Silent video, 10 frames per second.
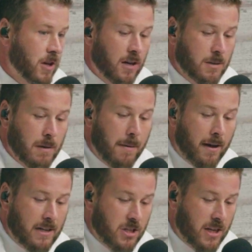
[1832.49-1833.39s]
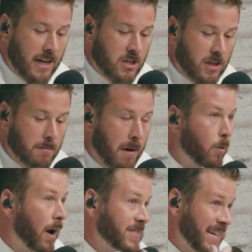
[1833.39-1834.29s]
Talk to me about education.
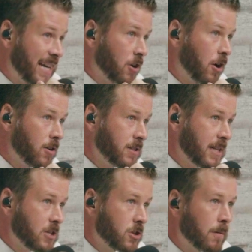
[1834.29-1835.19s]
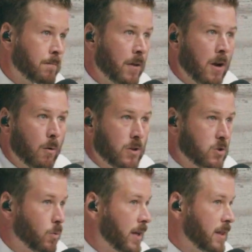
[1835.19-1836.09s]
My wife's a kindergarten teacher,
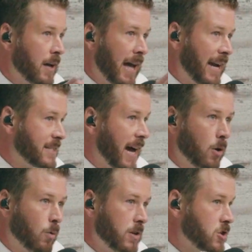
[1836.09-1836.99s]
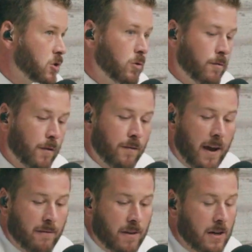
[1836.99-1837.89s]
was with at a Title I school for
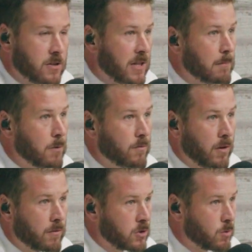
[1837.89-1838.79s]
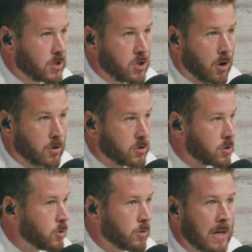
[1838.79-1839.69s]
5 years and then moved over to a charter
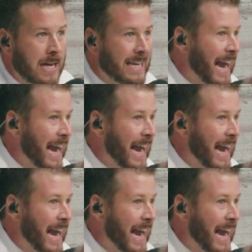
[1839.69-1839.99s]
school.